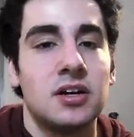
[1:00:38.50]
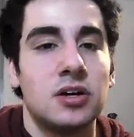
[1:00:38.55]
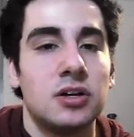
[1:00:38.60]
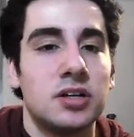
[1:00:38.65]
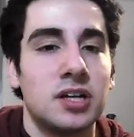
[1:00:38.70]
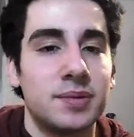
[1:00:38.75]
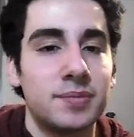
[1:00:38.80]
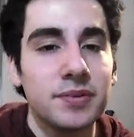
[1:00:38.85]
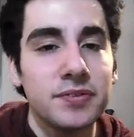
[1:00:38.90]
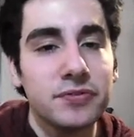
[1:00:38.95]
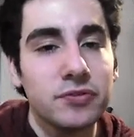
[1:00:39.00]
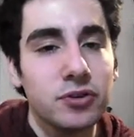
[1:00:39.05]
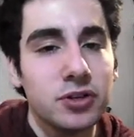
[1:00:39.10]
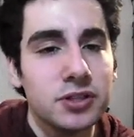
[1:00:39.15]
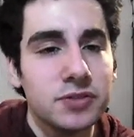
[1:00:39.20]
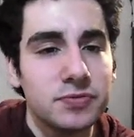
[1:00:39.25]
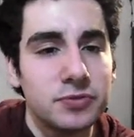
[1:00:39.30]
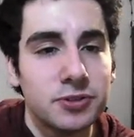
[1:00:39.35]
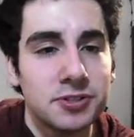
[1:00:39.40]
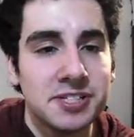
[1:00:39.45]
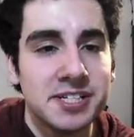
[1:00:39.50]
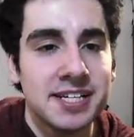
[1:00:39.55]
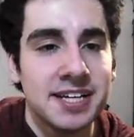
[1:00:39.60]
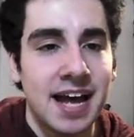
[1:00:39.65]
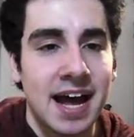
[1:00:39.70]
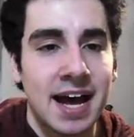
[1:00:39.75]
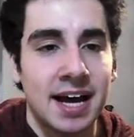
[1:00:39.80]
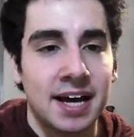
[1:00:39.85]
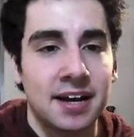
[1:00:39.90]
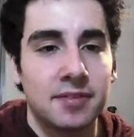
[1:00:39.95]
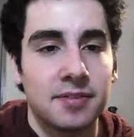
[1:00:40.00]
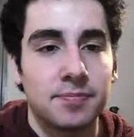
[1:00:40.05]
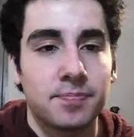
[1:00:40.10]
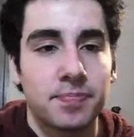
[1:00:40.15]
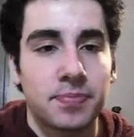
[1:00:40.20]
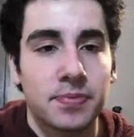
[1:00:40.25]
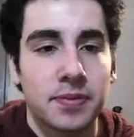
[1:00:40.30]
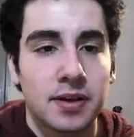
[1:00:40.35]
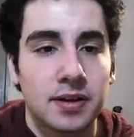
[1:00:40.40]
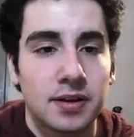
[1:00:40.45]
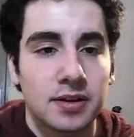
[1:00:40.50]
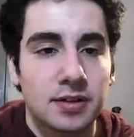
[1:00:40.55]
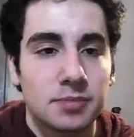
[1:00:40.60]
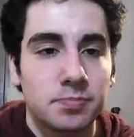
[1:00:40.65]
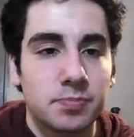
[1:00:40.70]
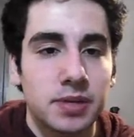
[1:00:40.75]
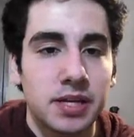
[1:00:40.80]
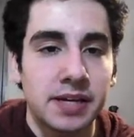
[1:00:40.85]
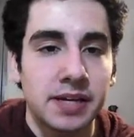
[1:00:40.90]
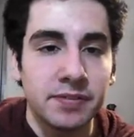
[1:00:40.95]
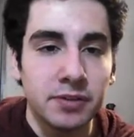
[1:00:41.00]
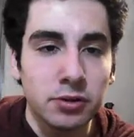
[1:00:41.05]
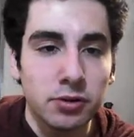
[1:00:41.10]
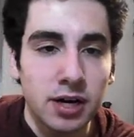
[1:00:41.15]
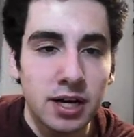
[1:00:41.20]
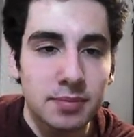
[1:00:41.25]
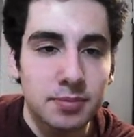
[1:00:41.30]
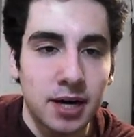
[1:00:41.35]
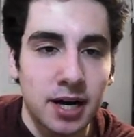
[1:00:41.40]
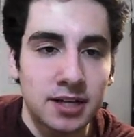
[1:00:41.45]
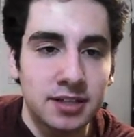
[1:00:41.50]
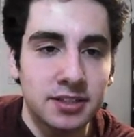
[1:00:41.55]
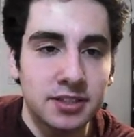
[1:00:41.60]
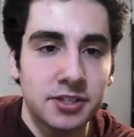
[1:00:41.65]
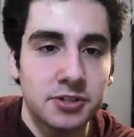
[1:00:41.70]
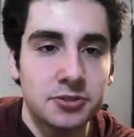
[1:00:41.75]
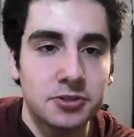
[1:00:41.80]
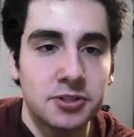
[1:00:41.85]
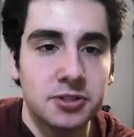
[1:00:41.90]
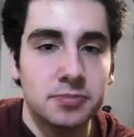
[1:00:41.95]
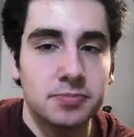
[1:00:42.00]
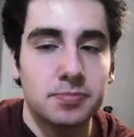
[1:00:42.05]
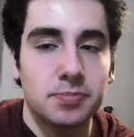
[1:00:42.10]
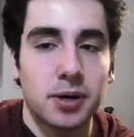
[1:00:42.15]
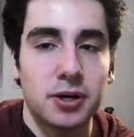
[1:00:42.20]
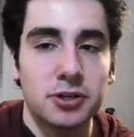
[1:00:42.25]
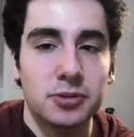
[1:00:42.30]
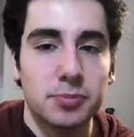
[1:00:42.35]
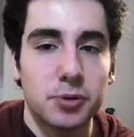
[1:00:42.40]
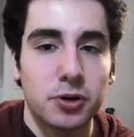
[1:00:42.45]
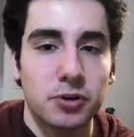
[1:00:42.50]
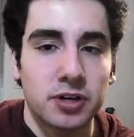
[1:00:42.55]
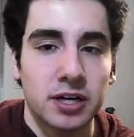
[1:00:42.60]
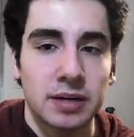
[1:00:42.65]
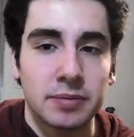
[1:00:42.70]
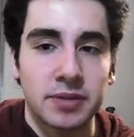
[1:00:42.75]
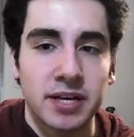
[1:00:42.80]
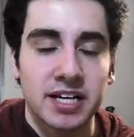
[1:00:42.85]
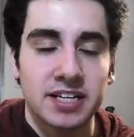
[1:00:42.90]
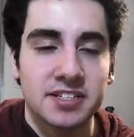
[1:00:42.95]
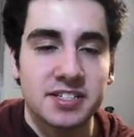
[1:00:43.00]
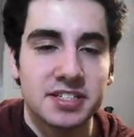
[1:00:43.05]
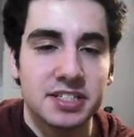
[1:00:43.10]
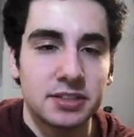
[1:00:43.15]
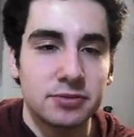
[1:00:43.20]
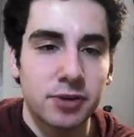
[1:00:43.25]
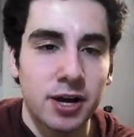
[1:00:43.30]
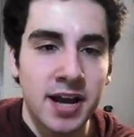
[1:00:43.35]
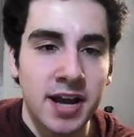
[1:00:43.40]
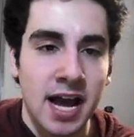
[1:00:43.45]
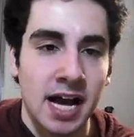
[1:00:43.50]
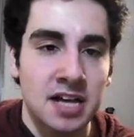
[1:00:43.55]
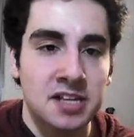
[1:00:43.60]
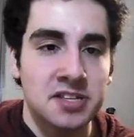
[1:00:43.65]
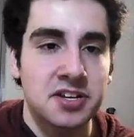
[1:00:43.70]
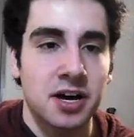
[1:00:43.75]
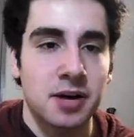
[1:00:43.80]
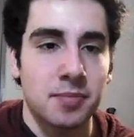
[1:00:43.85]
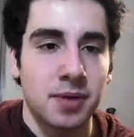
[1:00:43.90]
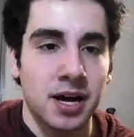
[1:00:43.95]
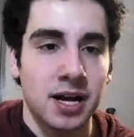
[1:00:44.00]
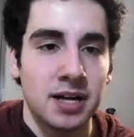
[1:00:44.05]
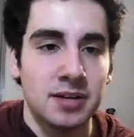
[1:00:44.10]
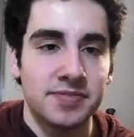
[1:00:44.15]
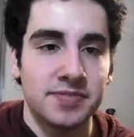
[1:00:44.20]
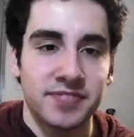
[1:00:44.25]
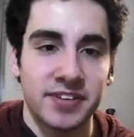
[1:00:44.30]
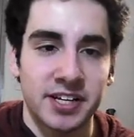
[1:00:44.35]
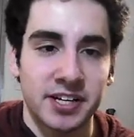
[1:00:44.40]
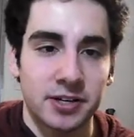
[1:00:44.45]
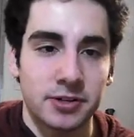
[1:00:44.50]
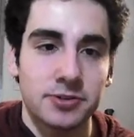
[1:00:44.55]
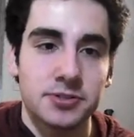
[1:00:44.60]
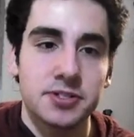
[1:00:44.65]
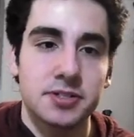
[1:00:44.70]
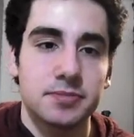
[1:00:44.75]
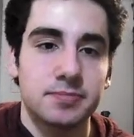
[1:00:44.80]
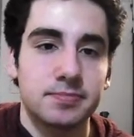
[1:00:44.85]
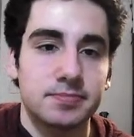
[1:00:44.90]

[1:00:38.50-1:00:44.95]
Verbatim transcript: Number 414, ad. Even though I'm not in the YouTube partner program, they can still run ads on my videos.